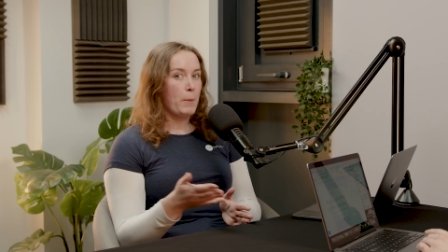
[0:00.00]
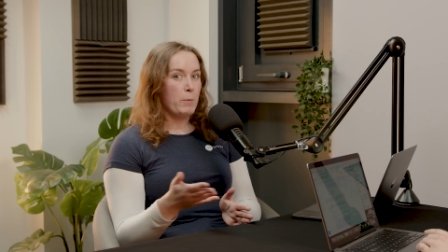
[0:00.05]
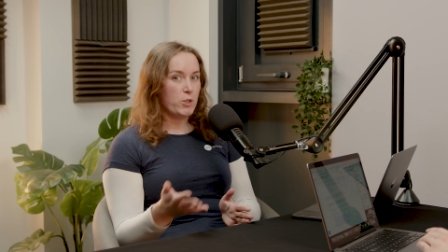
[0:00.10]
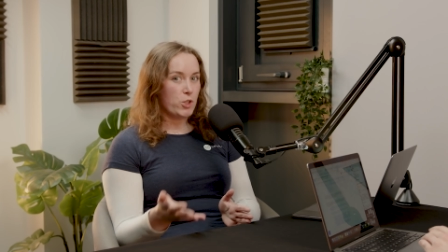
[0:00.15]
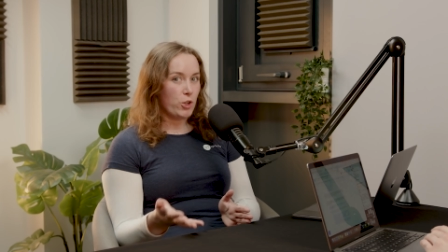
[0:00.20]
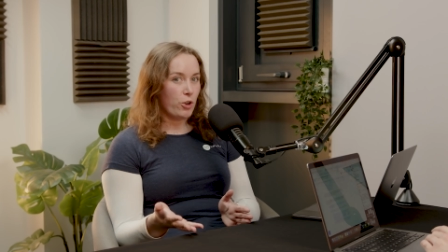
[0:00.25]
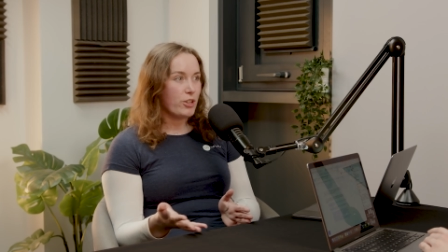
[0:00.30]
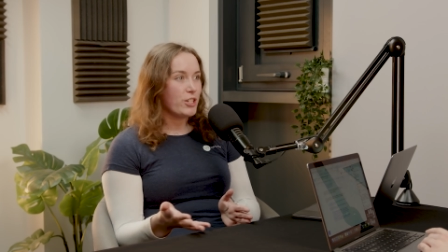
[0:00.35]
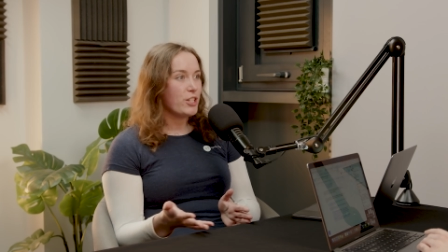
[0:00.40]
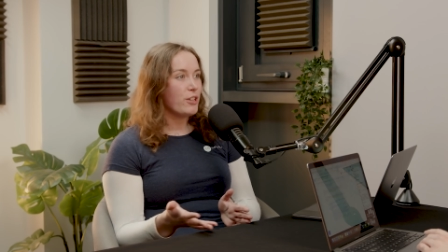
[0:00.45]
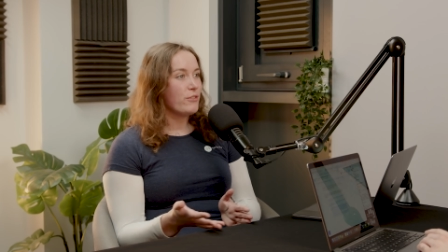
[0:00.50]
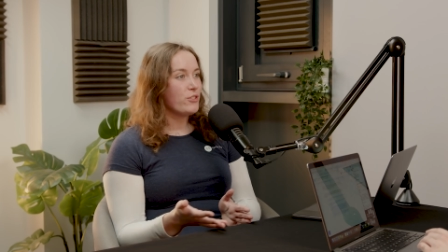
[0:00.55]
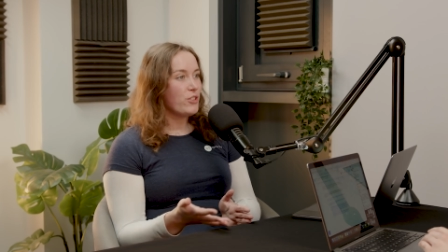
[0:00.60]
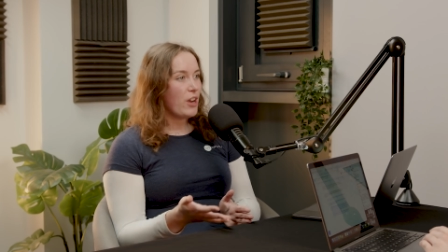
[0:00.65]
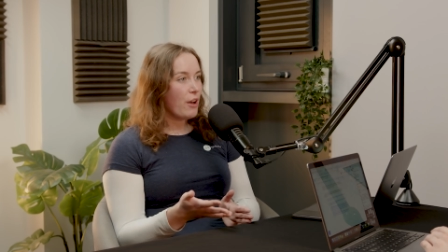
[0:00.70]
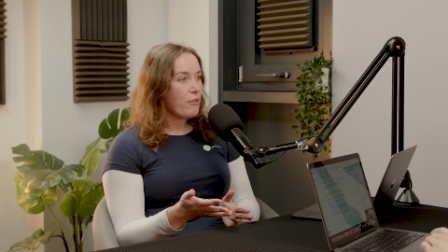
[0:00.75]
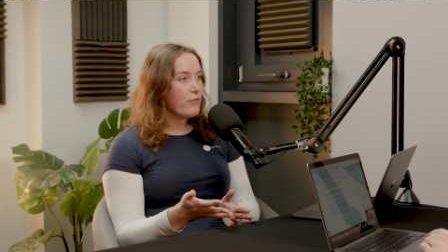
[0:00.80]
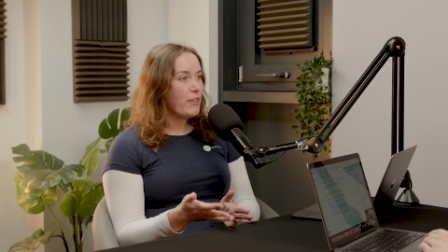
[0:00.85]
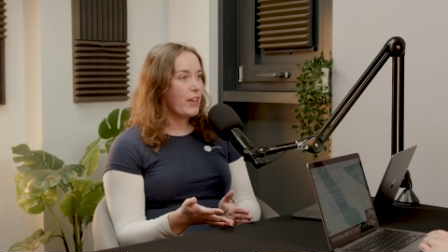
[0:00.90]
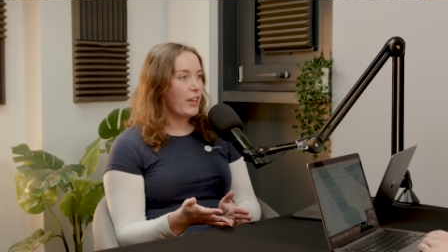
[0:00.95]
majority of
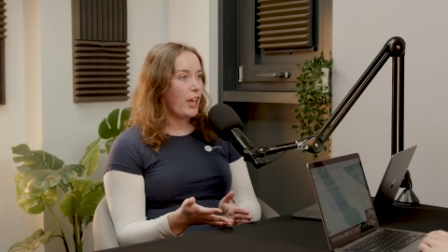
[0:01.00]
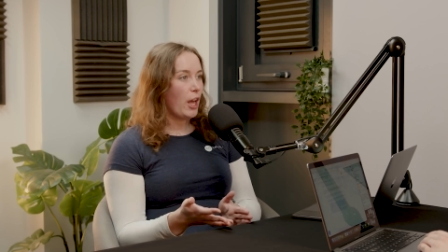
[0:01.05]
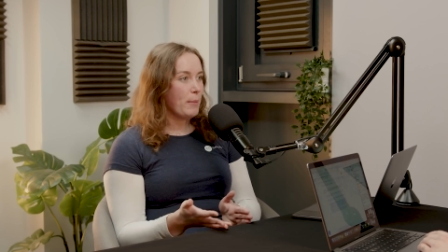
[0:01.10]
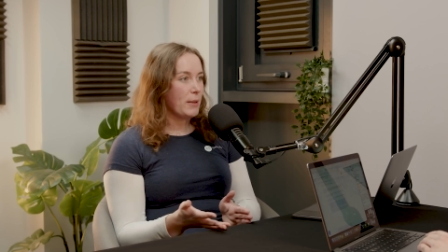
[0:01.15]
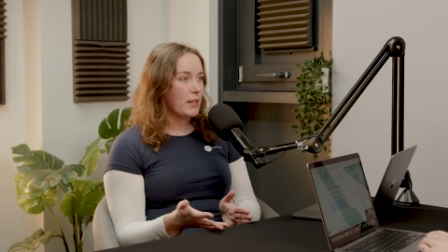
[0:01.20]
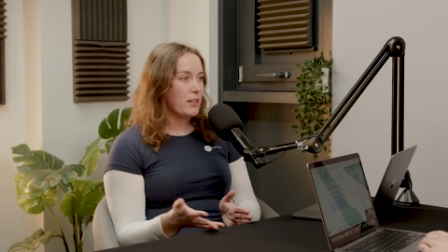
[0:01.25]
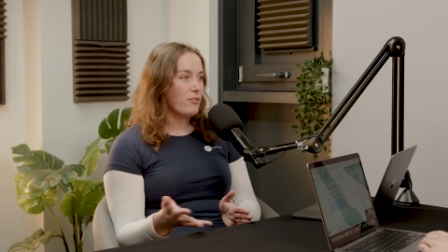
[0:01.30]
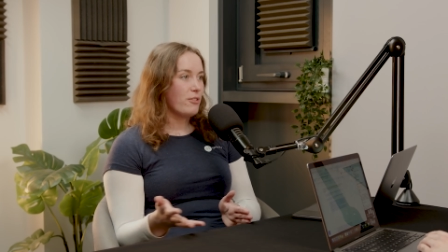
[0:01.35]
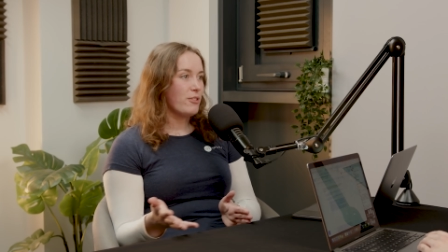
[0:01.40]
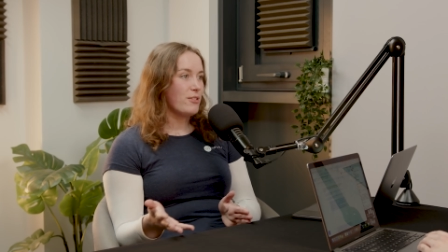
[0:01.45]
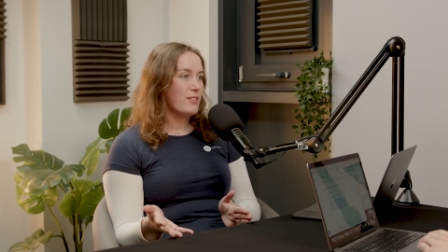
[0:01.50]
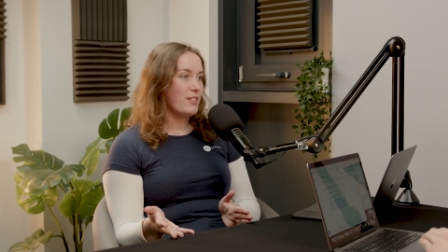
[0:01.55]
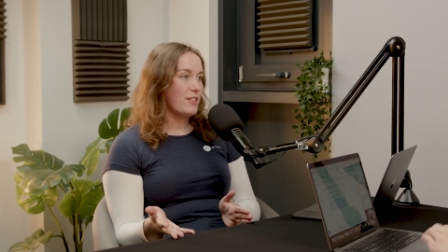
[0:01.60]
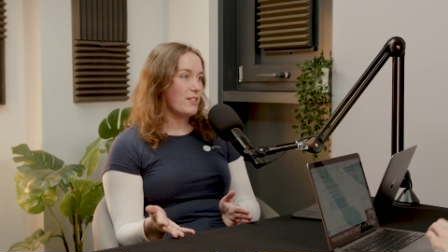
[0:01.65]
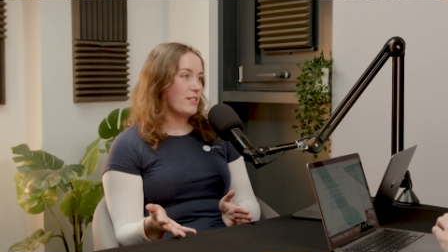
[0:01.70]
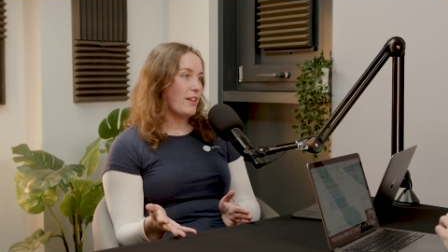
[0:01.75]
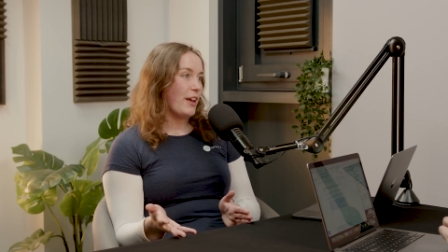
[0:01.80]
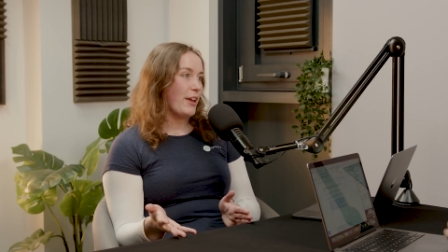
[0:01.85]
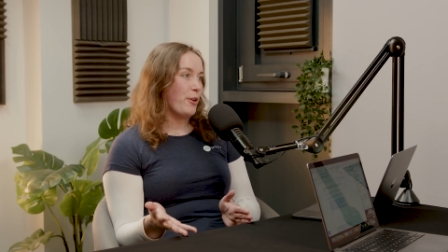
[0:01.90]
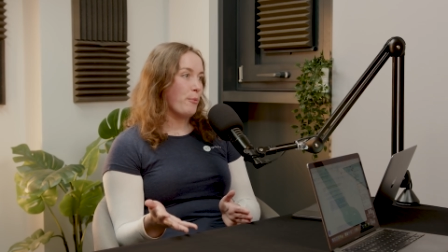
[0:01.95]
traffic coming through to the
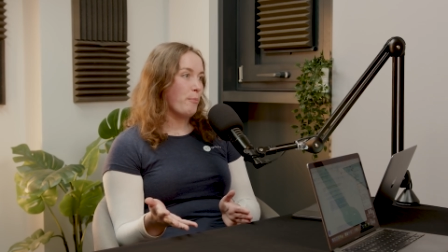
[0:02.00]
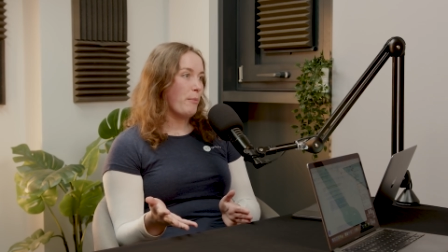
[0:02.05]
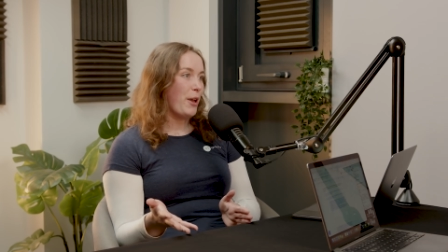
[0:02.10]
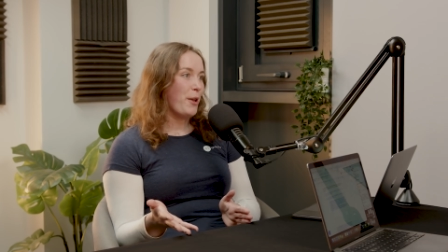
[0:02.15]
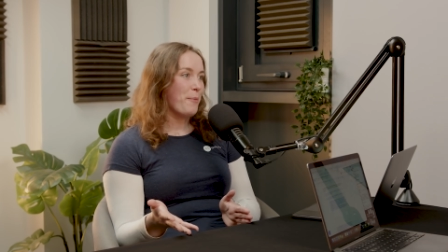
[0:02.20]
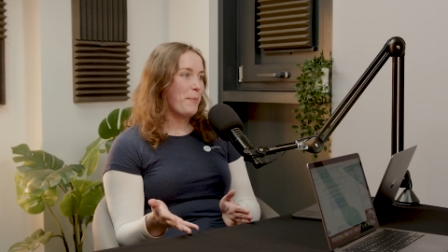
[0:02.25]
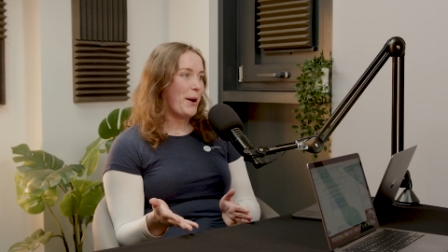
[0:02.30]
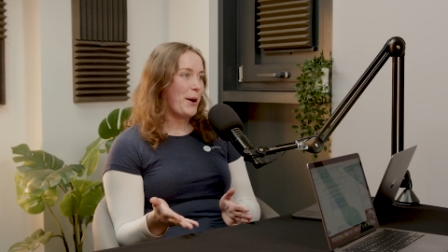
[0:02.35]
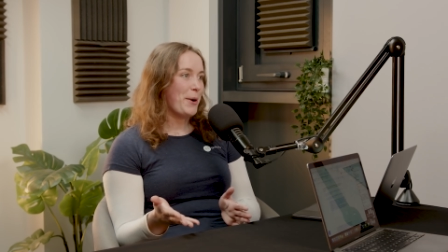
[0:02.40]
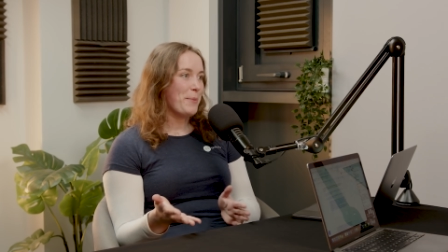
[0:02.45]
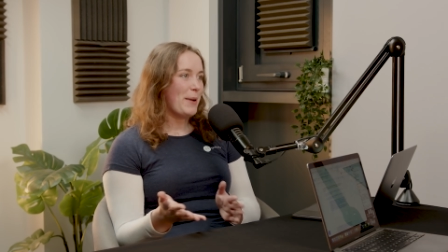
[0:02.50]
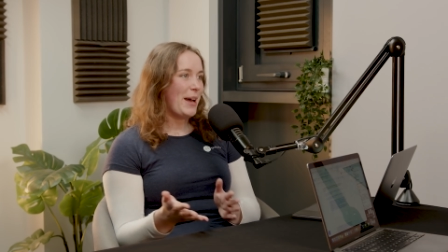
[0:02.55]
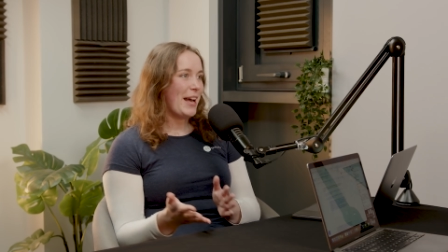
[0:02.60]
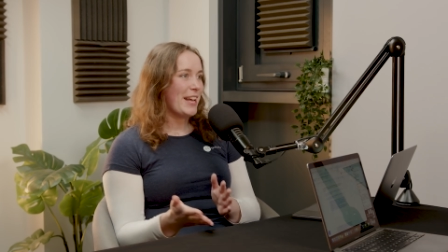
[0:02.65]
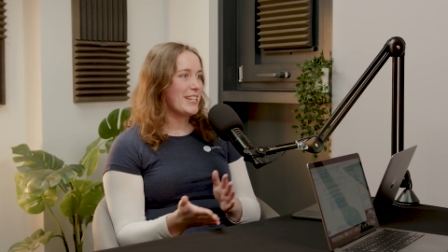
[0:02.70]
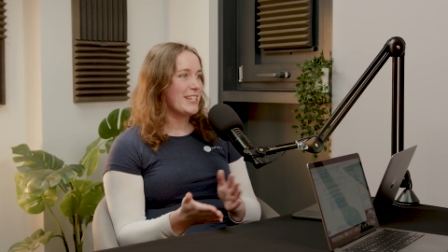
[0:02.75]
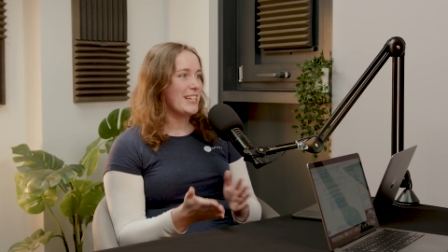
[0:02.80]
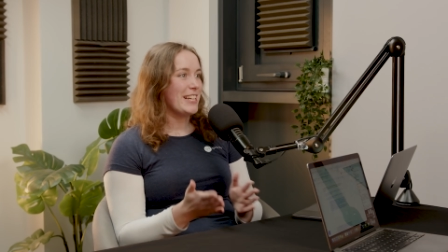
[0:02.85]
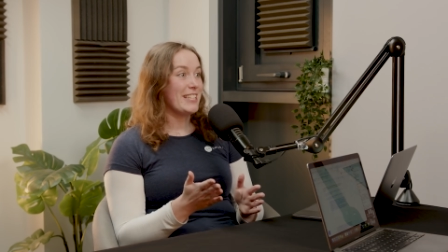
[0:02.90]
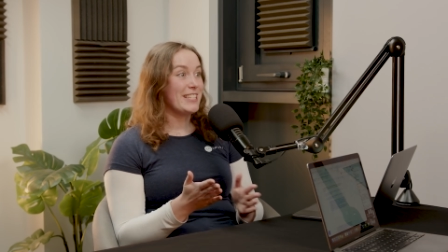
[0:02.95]
site on mobile, but
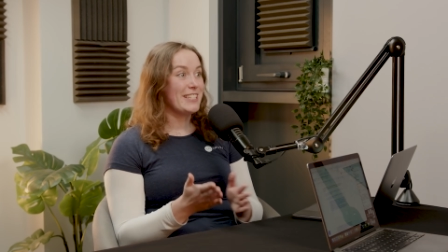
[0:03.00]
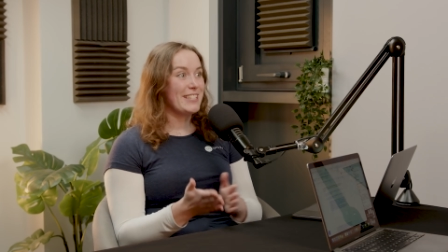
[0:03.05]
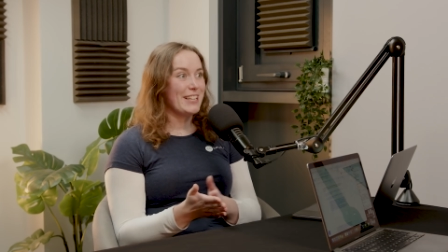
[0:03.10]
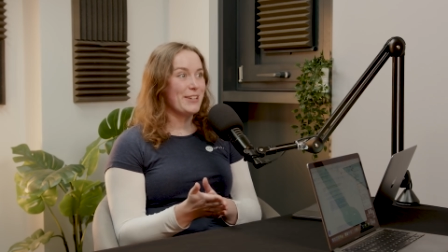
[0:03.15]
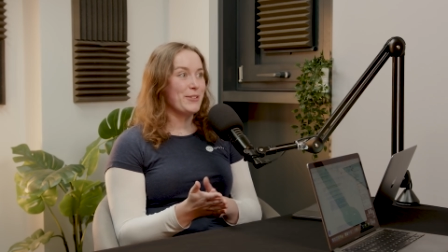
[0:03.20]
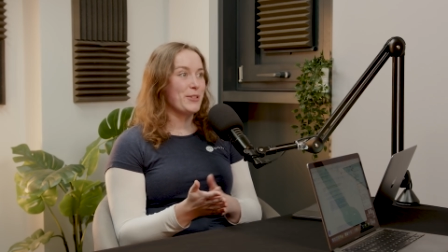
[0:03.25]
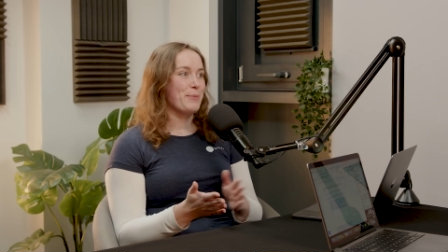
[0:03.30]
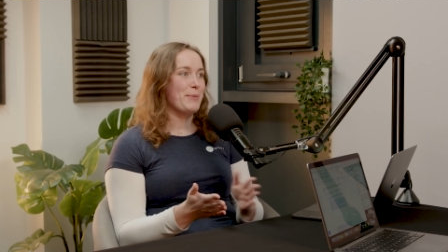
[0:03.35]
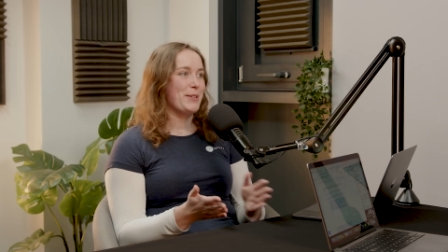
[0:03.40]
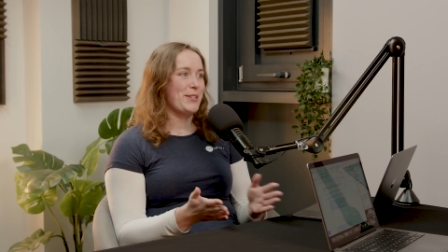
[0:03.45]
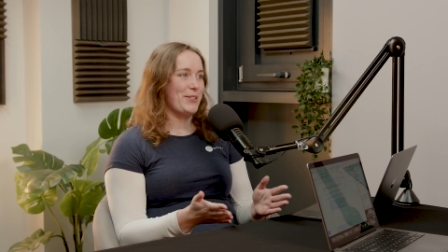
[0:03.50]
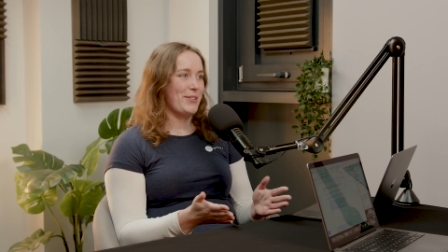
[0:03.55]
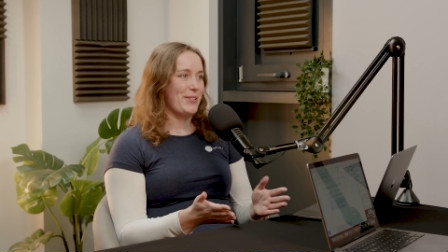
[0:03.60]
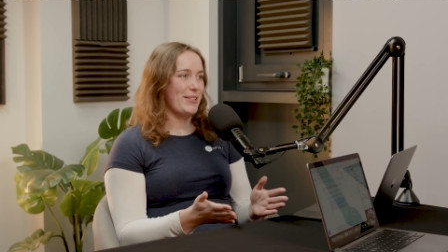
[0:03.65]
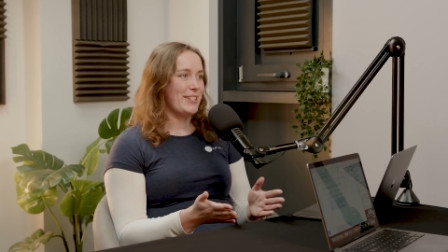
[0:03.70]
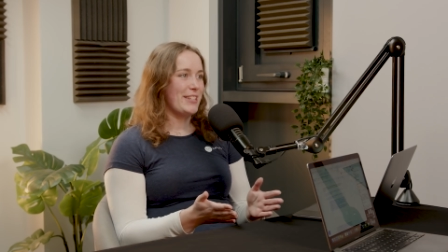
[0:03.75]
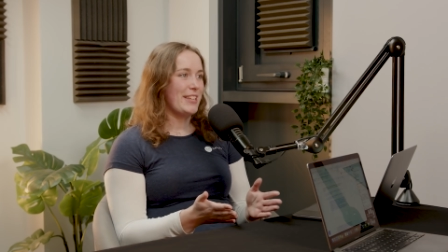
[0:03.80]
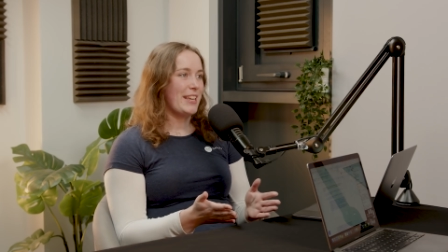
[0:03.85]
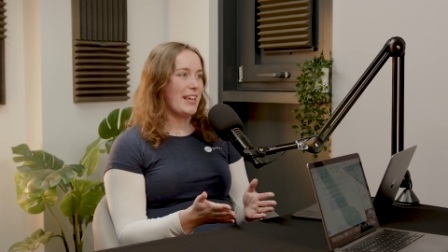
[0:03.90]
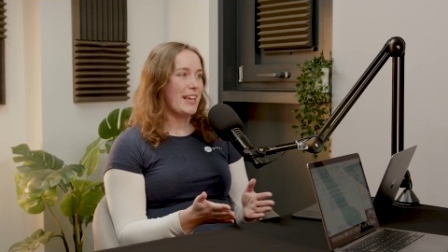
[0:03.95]
actually still the
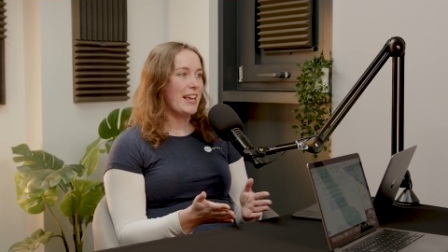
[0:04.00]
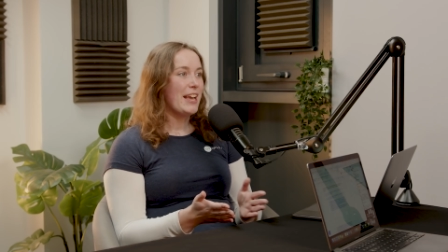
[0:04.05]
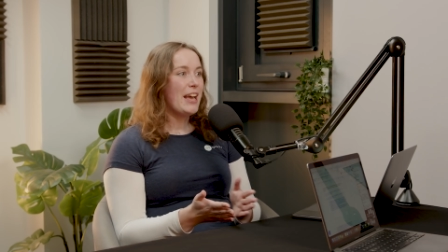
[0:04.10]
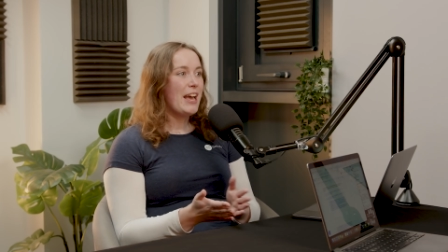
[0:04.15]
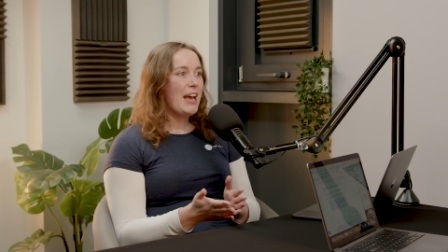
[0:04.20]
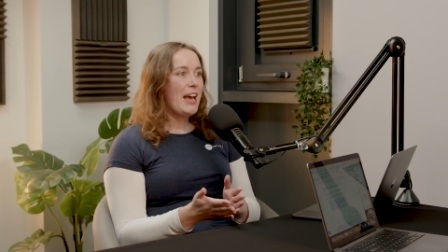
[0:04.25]
majority